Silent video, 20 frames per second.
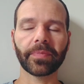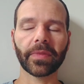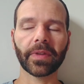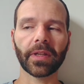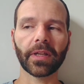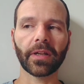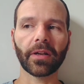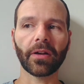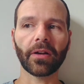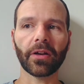
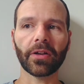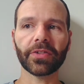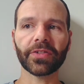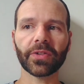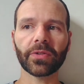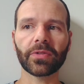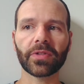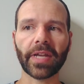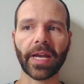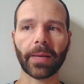it also
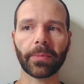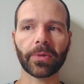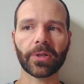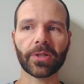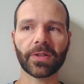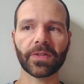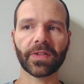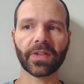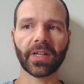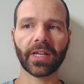
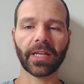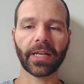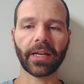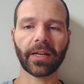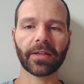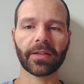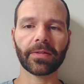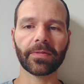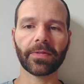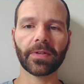damages
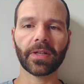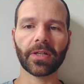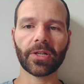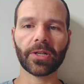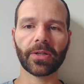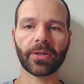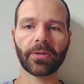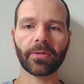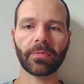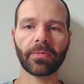connective
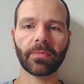tissue.